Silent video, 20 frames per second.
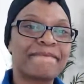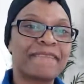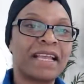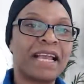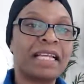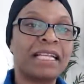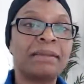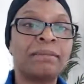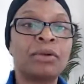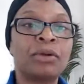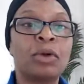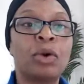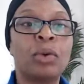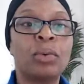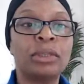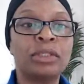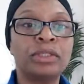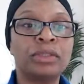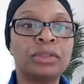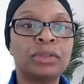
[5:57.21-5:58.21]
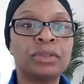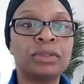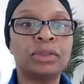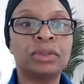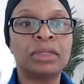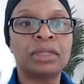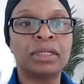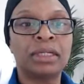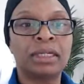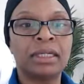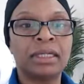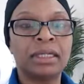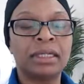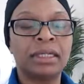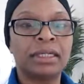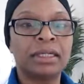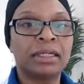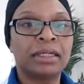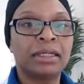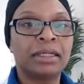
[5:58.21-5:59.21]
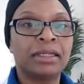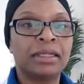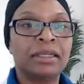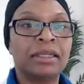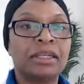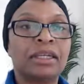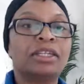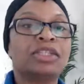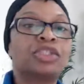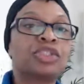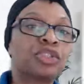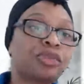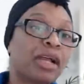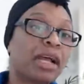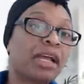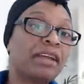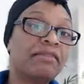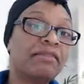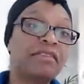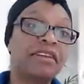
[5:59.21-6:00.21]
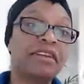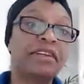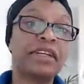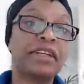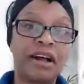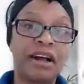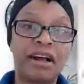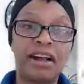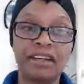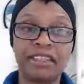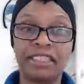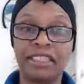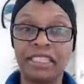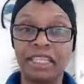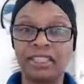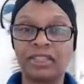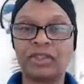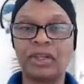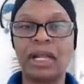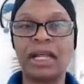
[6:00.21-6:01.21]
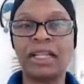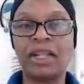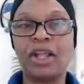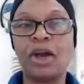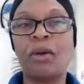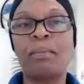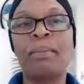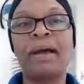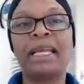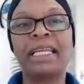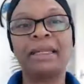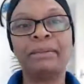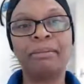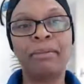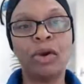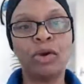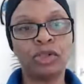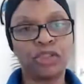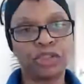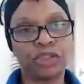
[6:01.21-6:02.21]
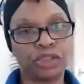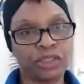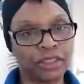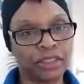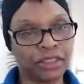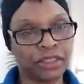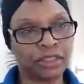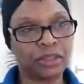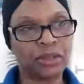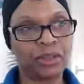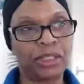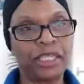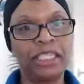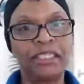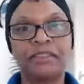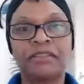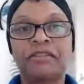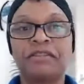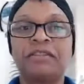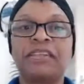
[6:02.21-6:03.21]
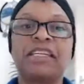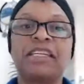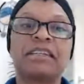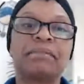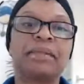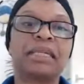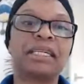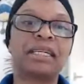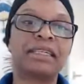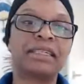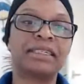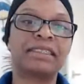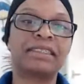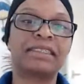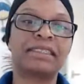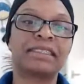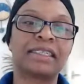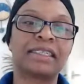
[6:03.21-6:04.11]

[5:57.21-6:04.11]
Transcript: and I'm going to try very hard not to allow my emotions to interfere because